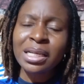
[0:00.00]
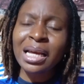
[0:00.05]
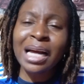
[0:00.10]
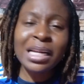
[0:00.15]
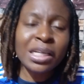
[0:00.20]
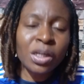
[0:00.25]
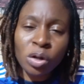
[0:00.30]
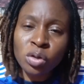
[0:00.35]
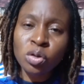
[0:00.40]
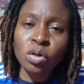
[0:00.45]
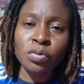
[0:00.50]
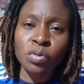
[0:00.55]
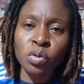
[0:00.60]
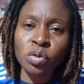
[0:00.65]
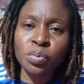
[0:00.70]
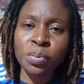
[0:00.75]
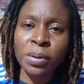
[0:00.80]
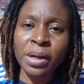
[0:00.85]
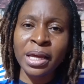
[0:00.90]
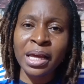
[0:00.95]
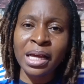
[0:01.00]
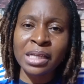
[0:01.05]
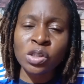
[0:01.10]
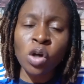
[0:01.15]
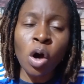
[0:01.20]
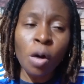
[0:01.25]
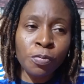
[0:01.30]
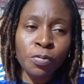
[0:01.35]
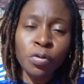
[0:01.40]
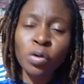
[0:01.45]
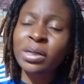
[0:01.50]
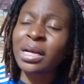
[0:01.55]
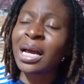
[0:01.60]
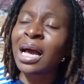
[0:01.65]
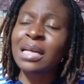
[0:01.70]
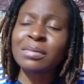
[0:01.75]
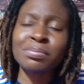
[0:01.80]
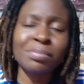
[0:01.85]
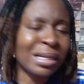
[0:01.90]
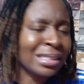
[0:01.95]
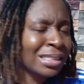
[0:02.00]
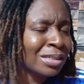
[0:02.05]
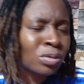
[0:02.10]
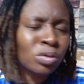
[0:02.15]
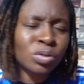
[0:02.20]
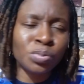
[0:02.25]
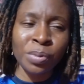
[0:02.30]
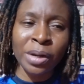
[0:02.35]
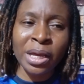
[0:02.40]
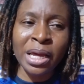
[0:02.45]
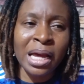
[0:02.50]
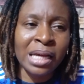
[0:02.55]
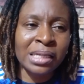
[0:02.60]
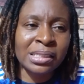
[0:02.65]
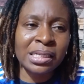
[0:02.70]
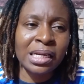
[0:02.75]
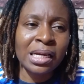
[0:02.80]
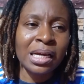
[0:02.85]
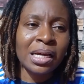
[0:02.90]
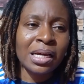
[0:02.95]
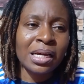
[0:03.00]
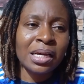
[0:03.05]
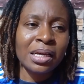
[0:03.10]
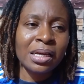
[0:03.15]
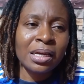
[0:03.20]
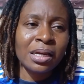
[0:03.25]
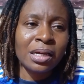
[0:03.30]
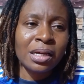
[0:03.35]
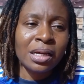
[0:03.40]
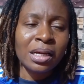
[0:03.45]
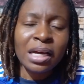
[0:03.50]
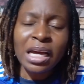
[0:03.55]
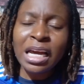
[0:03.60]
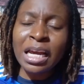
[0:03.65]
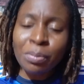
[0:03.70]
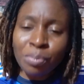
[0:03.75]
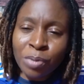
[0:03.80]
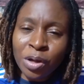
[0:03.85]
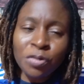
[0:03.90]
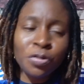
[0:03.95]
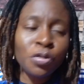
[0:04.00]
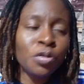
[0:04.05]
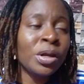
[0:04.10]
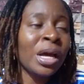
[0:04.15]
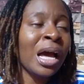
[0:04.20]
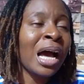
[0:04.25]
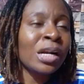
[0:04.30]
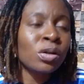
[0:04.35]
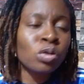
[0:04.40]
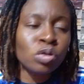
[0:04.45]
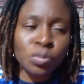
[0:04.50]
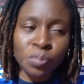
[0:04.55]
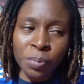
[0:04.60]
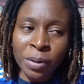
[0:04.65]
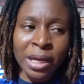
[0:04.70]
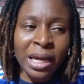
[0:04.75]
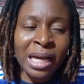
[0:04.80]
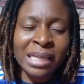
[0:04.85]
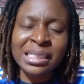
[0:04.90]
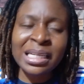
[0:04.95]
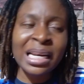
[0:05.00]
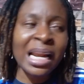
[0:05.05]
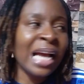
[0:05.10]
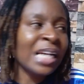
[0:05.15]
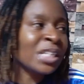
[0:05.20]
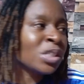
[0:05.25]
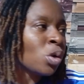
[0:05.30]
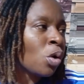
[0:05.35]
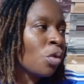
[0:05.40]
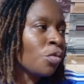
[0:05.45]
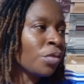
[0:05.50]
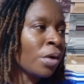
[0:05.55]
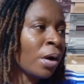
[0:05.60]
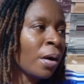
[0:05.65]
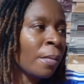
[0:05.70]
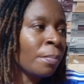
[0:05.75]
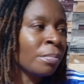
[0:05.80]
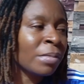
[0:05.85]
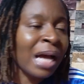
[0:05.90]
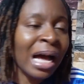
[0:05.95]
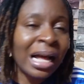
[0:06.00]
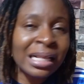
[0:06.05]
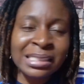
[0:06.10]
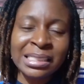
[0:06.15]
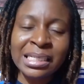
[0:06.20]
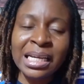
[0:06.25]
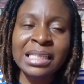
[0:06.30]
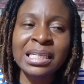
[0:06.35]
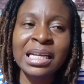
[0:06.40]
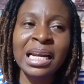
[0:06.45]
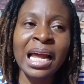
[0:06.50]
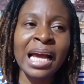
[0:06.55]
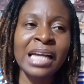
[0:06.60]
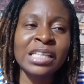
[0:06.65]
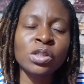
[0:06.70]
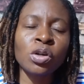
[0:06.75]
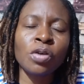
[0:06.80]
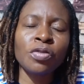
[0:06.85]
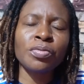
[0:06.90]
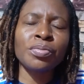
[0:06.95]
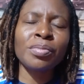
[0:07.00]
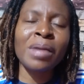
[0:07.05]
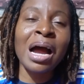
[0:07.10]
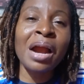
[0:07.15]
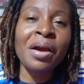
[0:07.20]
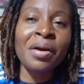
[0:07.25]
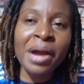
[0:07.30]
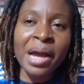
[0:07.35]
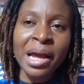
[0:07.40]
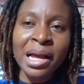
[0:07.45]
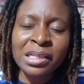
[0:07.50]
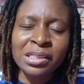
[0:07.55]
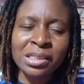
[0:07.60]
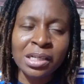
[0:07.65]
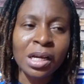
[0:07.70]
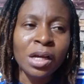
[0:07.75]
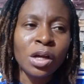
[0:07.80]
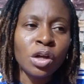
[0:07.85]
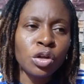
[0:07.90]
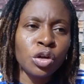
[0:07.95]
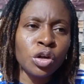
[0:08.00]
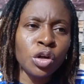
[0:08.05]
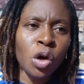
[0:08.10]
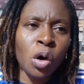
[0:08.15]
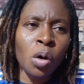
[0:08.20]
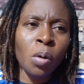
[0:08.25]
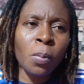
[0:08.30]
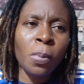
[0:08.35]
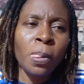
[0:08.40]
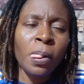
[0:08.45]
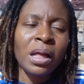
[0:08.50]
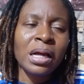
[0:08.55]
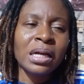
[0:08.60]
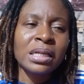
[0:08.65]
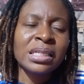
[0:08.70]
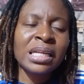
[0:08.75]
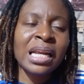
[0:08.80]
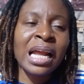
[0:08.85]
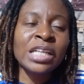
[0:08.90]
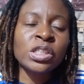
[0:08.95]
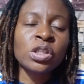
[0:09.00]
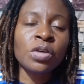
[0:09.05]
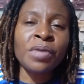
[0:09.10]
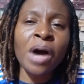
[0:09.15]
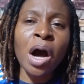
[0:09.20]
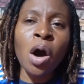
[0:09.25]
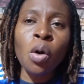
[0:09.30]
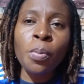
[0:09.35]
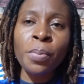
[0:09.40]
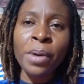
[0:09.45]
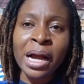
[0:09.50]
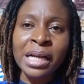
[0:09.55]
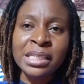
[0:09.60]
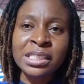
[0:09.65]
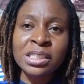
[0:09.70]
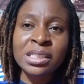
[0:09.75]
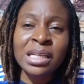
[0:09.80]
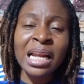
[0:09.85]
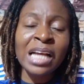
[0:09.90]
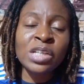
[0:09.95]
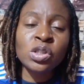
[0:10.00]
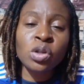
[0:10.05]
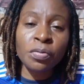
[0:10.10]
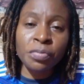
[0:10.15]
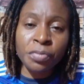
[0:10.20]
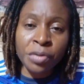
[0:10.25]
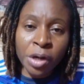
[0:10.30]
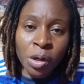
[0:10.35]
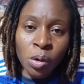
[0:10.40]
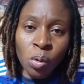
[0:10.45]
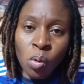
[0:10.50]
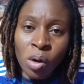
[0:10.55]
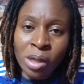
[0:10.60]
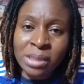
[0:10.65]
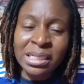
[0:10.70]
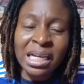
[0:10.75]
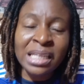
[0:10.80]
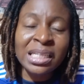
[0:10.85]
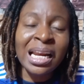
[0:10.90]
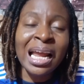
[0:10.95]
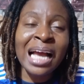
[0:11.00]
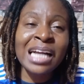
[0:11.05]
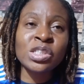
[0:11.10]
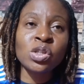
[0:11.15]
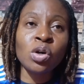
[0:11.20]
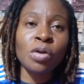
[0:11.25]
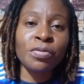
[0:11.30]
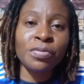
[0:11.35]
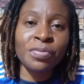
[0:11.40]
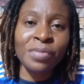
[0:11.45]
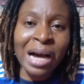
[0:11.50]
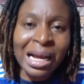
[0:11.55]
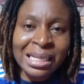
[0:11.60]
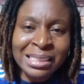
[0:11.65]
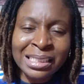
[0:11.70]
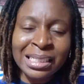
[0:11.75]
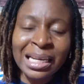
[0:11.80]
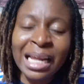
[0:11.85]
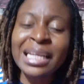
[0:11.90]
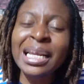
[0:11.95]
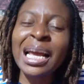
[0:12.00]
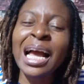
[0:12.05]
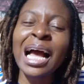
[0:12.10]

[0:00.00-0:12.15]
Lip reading: had a lot of good players. Up front, they had massive good players. In midfield, they had good players. The likes of Kante, the likes of Mahrez, the likes of Brighton, the likes of Drinkwater, the likes of Vardy. Like, they